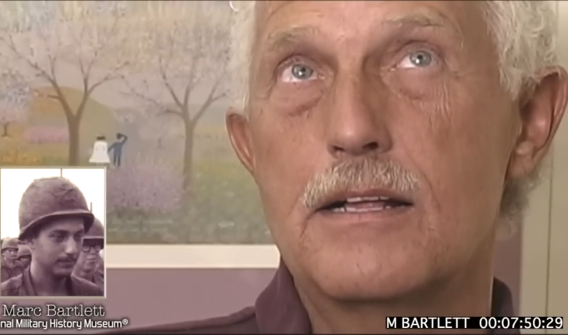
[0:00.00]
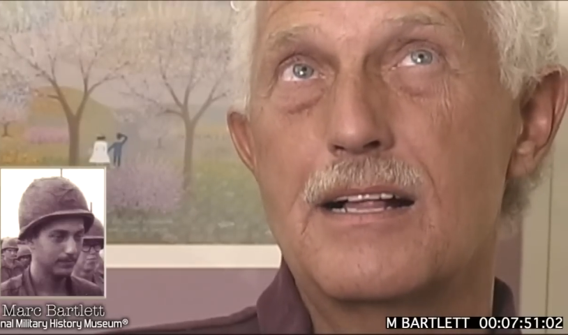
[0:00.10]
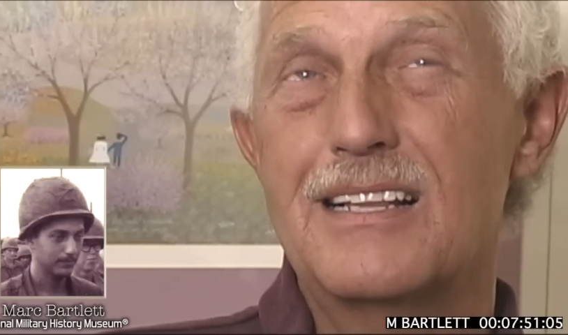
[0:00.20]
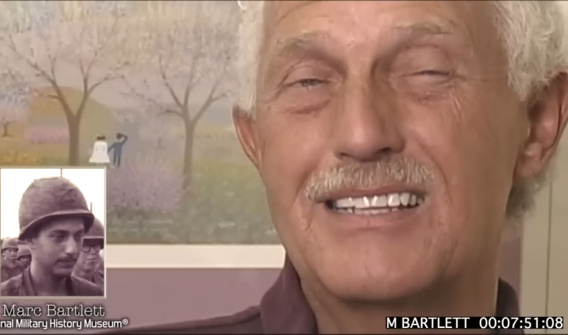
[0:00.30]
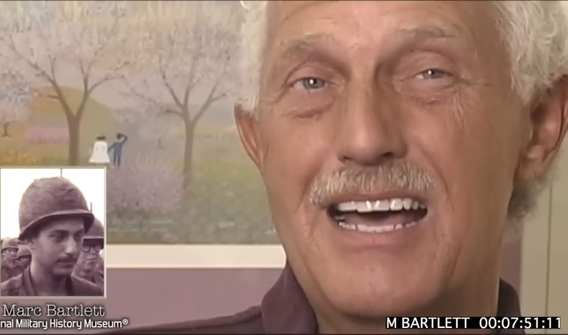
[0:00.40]

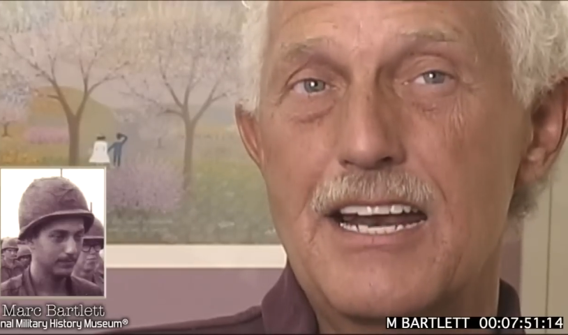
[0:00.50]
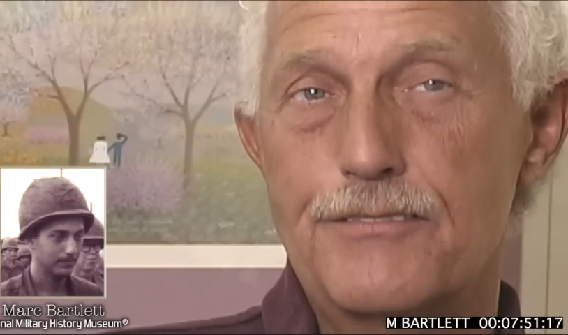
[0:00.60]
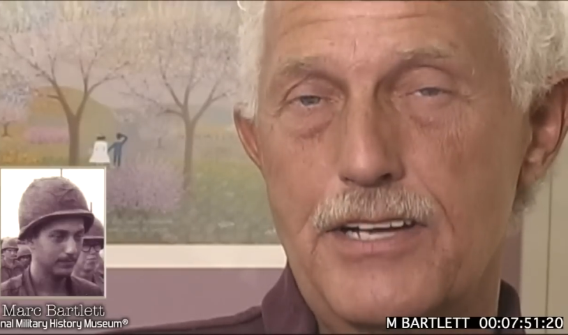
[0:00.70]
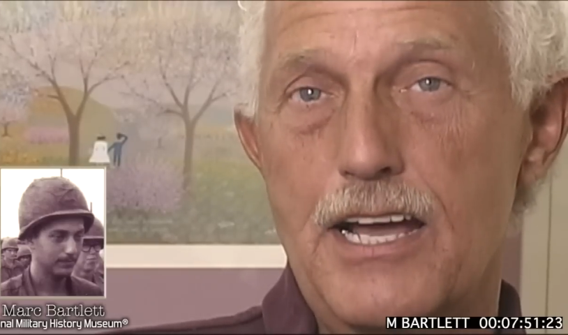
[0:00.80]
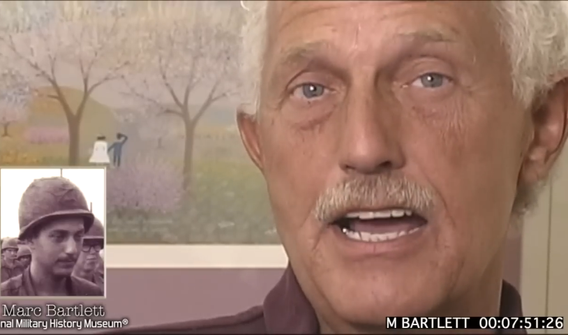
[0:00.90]
Speaker 1: a lot
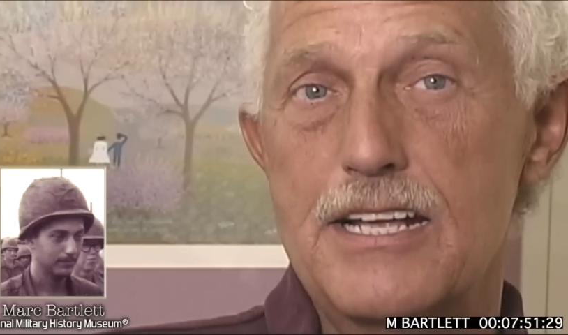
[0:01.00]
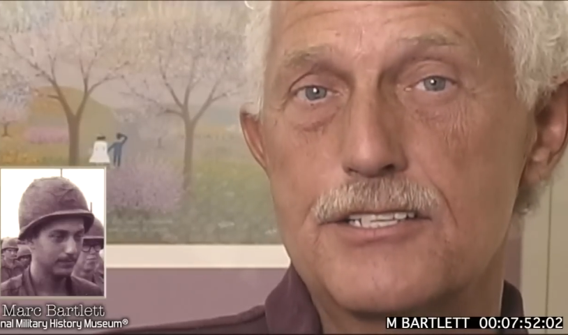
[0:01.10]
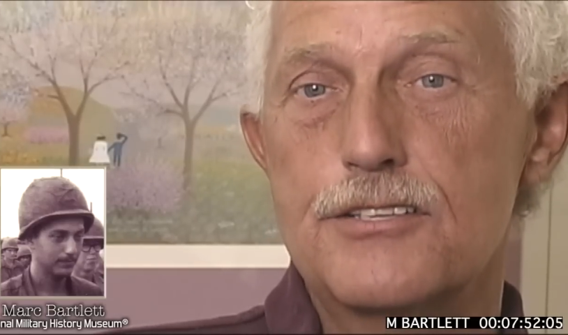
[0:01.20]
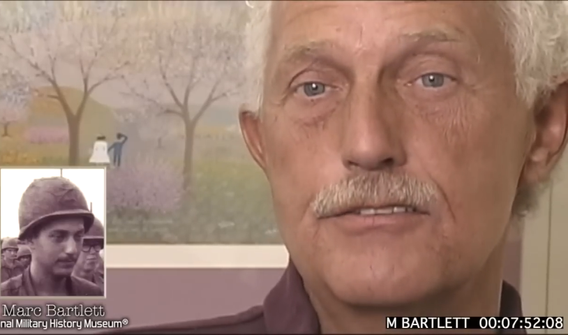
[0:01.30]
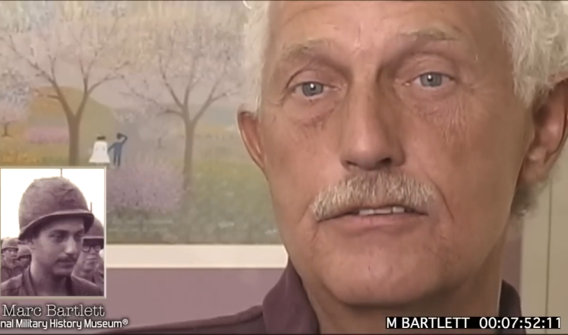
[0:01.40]
of
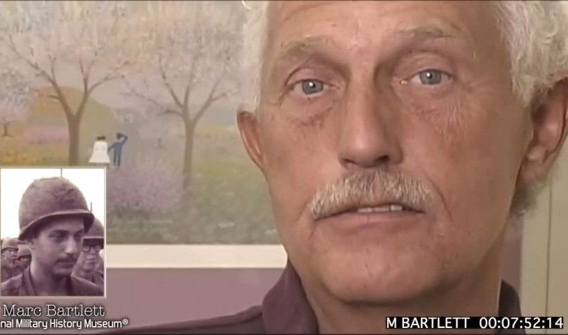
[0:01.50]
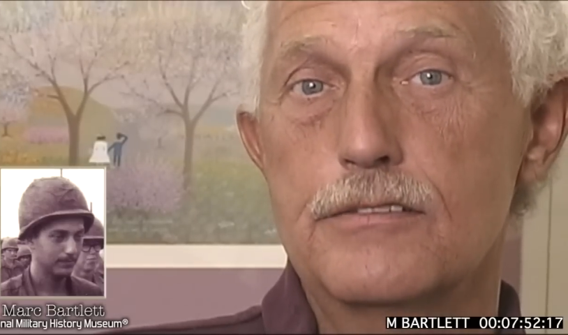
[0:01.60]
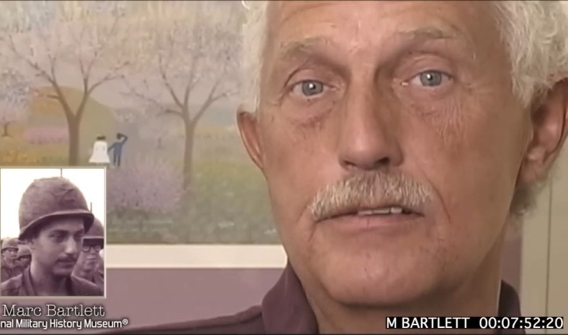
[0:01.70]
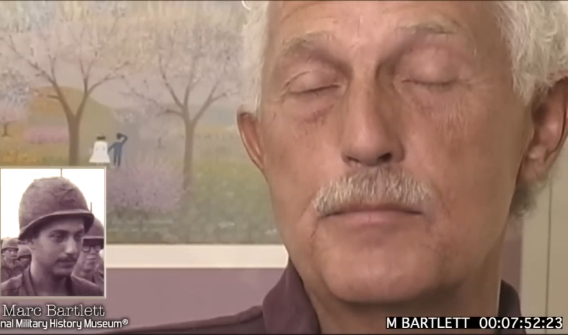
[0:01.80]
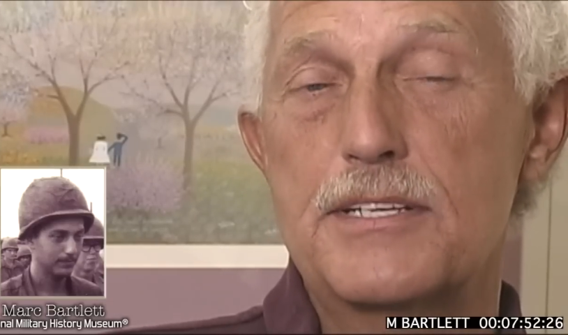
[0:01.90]
guys,
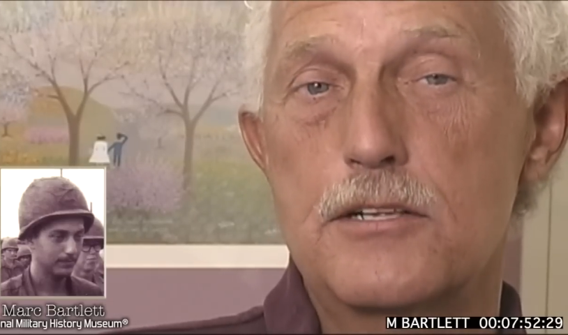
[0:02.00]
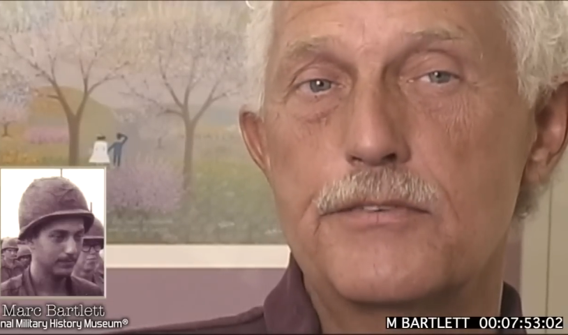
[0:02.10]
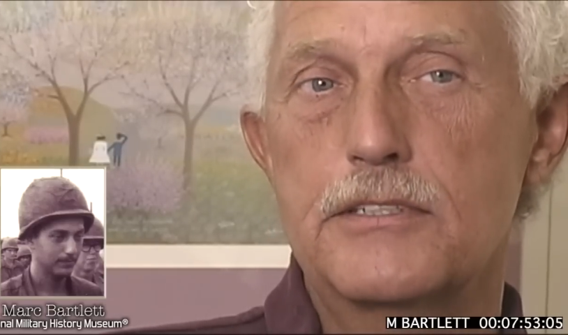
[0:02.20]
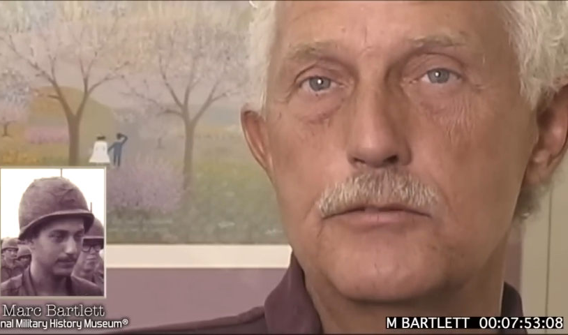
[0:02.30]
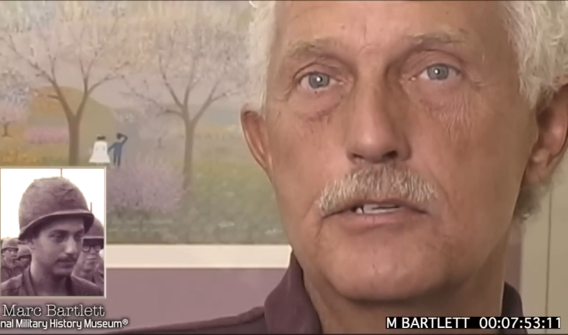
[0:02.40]

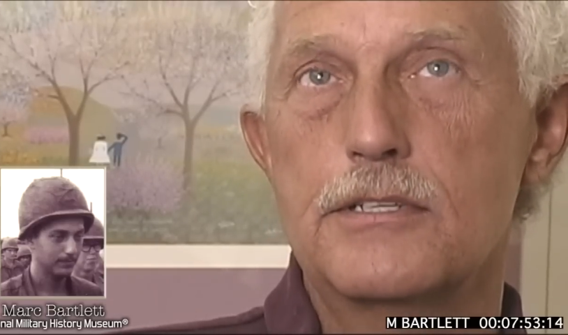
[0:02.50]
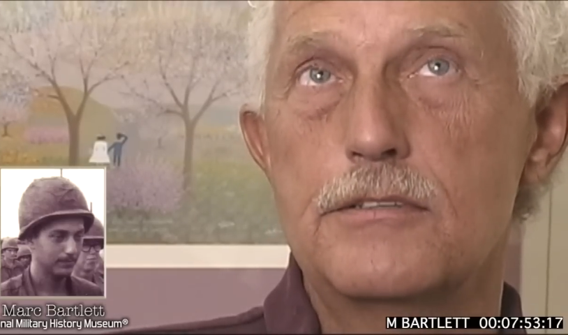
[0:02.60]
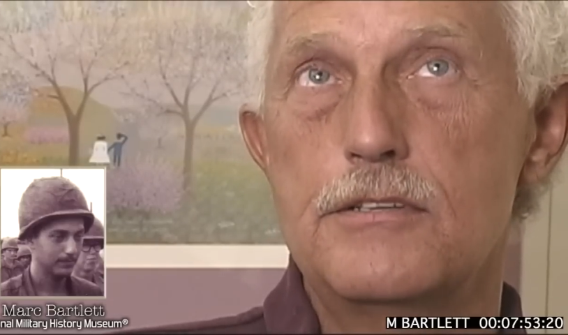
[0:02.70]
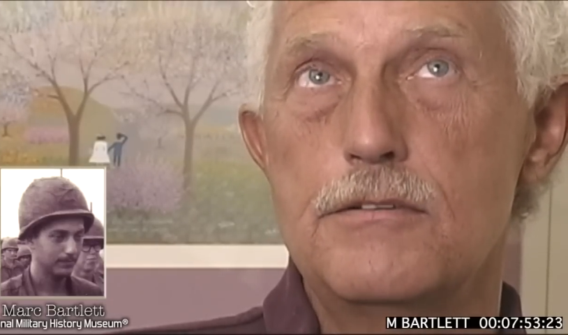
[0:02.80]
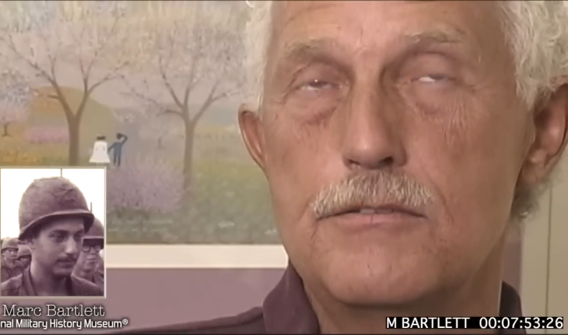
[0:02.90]
myself included,
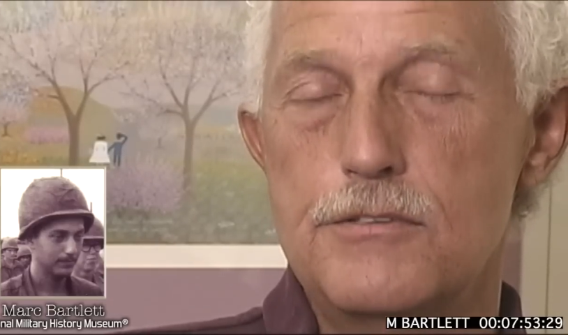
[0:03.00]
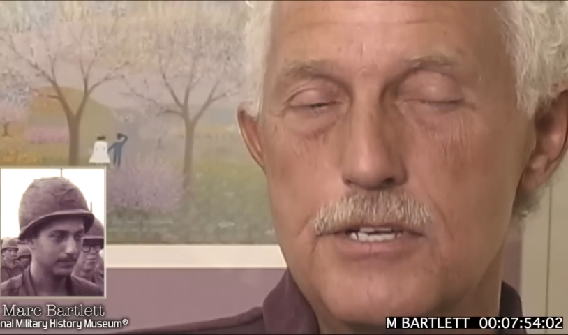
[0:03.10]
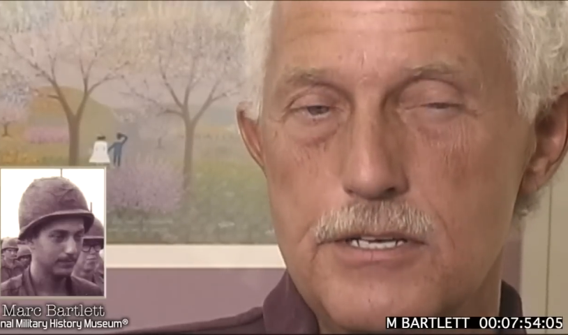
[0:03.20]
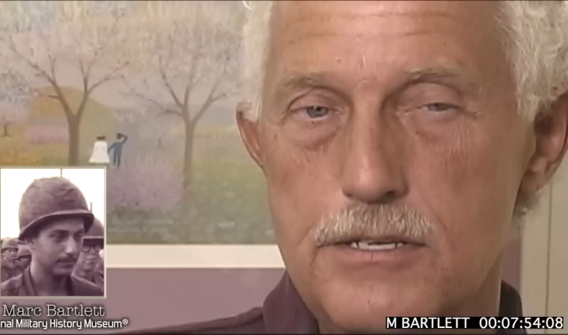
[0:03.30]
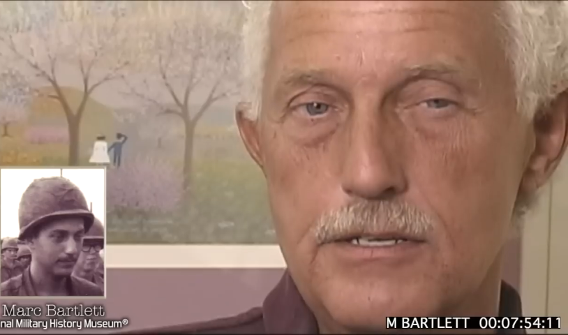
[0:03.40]

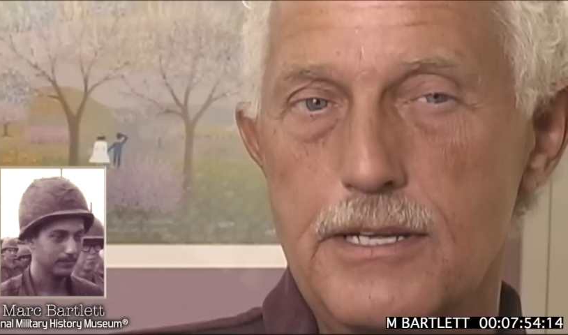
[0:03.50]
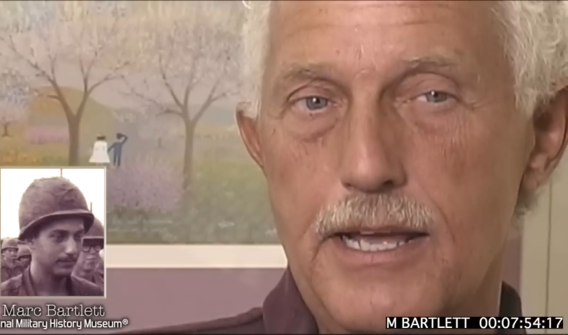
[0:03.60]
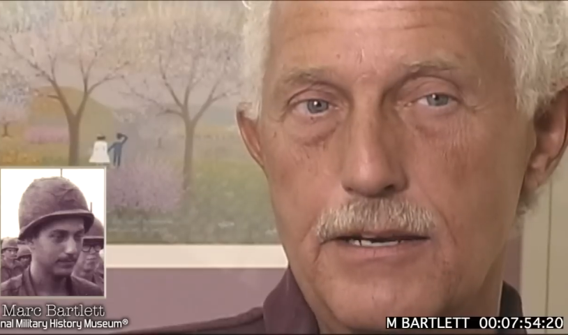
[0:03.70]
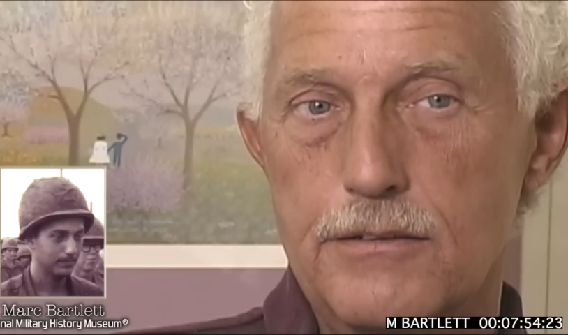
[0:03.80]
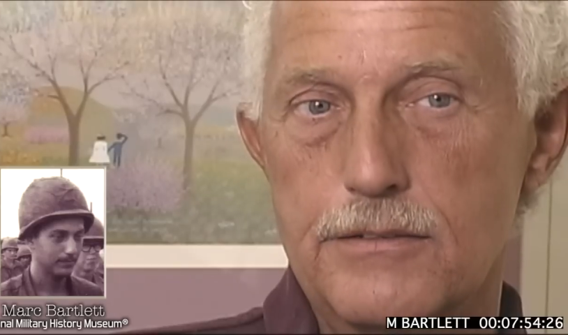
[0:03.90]
didn't
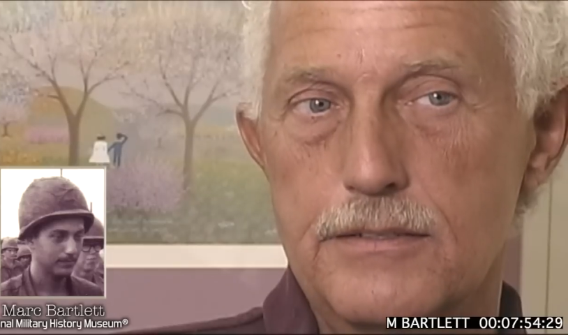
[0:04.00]
get